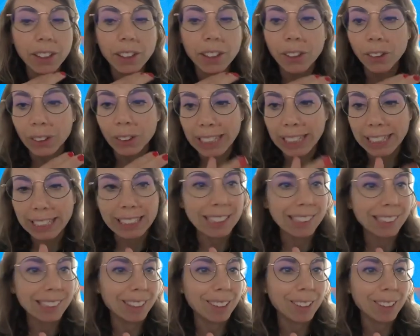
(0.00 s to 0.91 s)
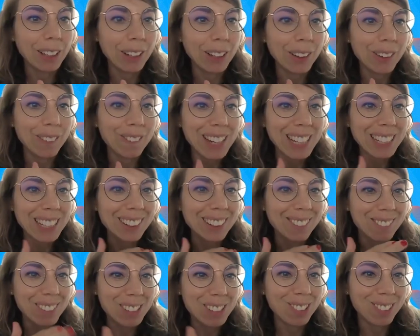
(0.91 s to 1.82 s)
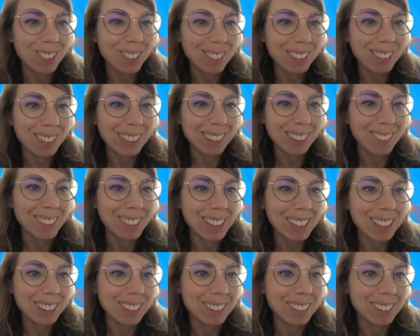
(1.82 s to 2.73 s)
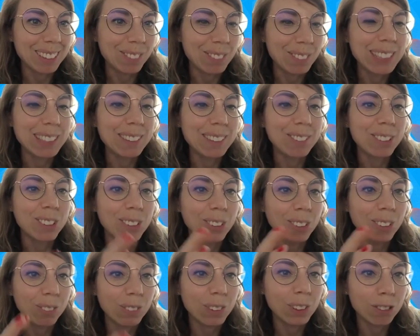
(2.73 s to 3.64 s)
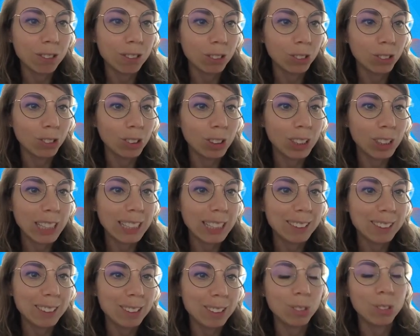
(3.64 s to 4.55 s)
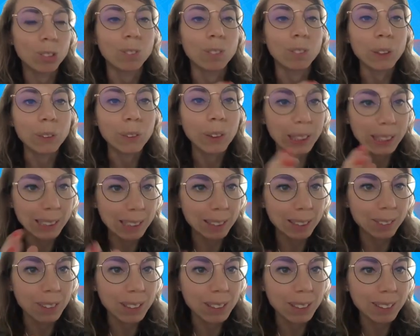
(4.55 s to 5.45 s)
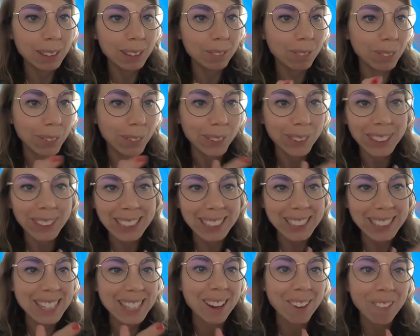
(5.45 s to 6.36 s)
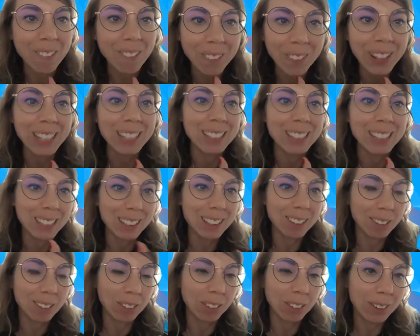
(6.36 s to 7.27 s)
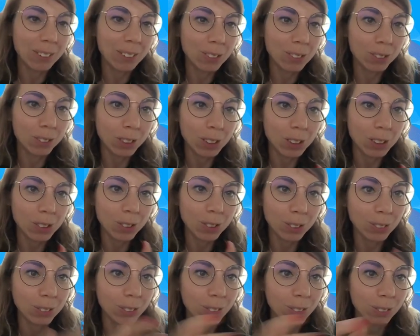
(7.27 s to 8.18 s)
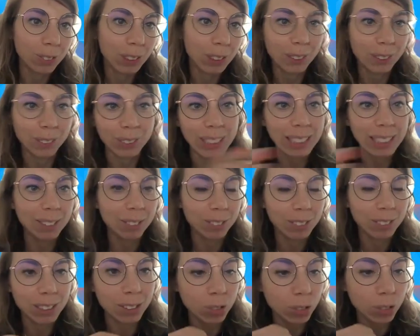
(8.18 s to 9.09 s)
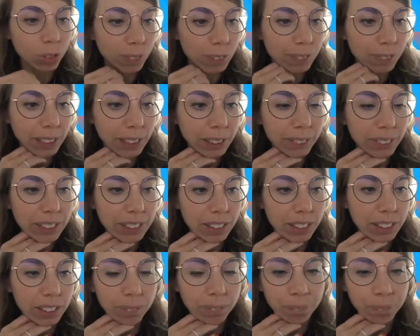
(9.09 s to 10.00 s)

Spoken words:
Again, I think Michael mentioned yesterday that he believes the number of functionality should be quite limited, but anyhow, any new features, again, we need to be migrated.